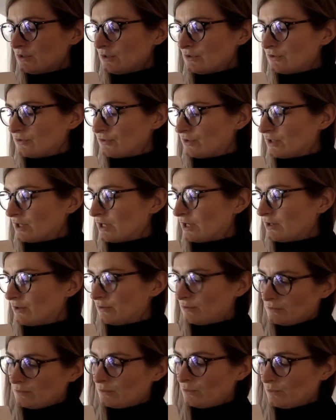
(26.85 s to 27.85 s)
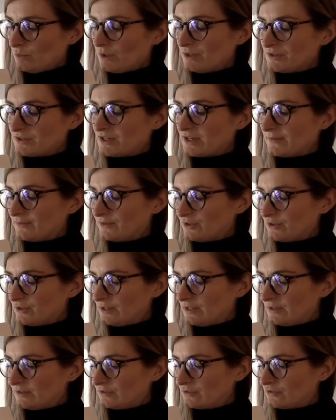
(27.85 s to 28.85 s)
So 1 times 2
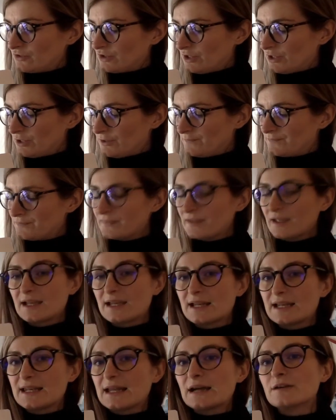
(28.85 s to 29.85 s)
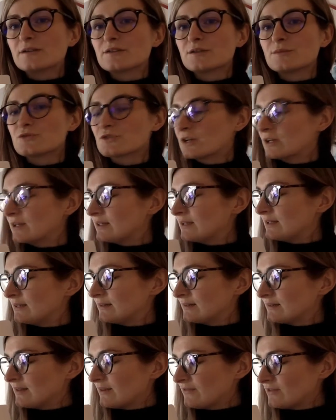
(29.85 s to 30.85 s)
is 2. I can now subtract
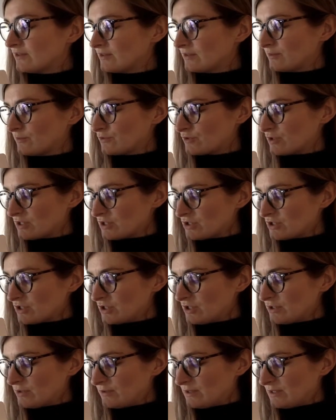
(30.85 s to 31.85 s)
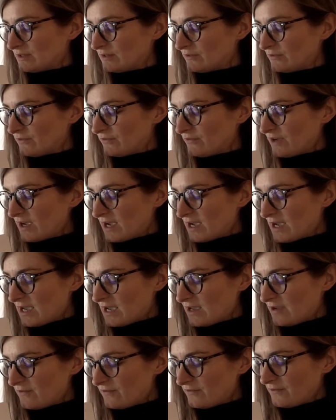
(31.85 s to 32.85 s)
these. 7 subtract 2 is
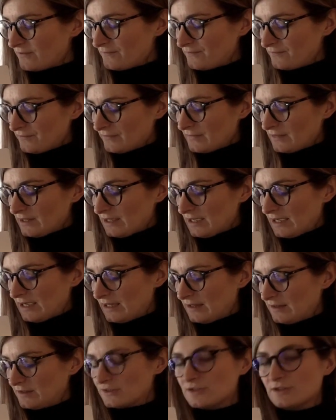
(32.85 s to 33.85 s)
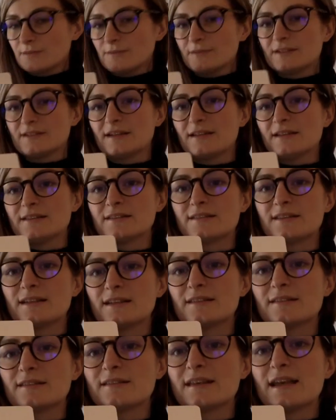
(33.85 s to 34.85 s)
5, and the denominator
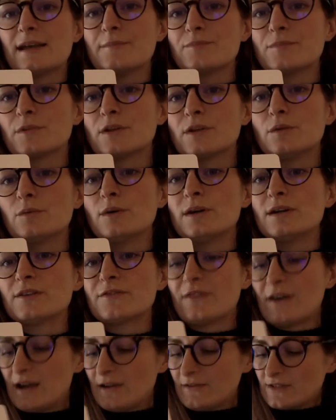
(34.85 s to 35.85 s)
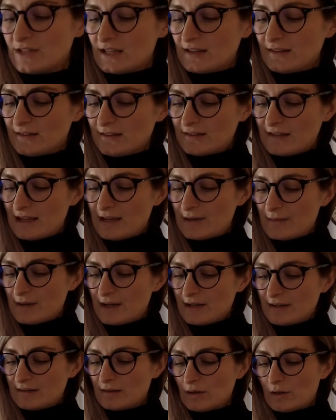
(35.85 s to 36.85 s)
stays the same. What is 5/10 the same
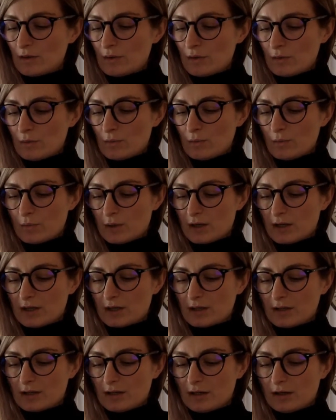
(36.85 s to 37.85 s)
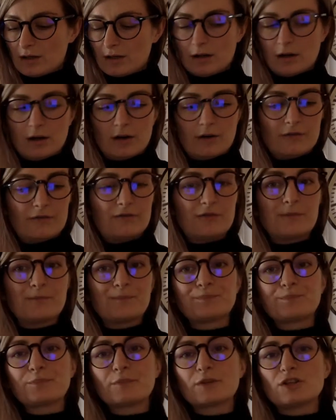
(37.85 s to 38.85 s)
as? 1/2.
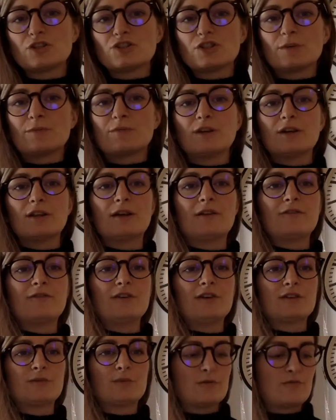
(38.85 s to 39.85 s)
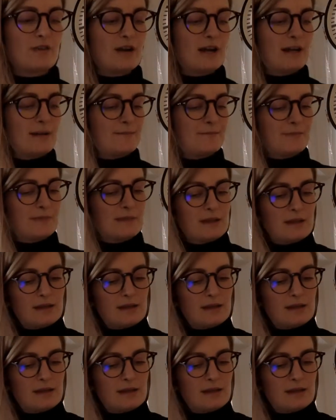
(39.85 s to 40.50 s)
Good job, you got that first one right.